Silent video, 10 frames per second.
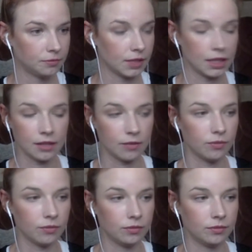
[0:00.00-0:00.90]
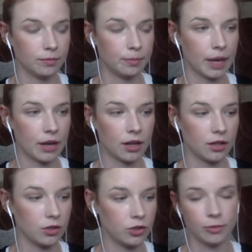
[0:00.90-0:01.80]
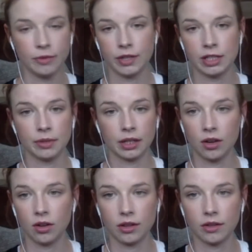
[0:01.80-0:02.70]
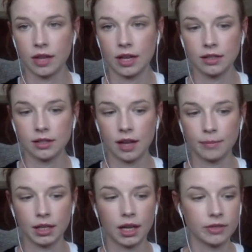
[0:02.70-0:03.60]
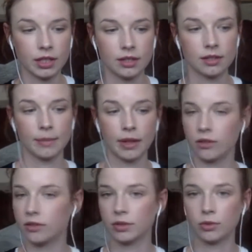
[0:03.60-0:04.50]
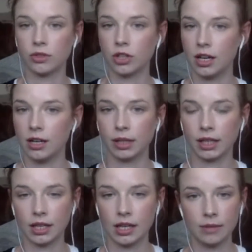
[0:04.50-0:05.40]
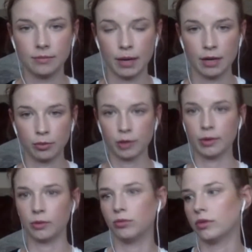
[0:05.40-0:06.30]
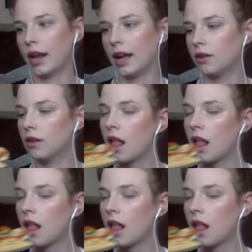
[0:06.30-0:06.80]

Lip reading: getting better on YouTube and Facebook and all of the things, I'm gonna have to get some other sort of job. Like I can't, my unemployment will run out.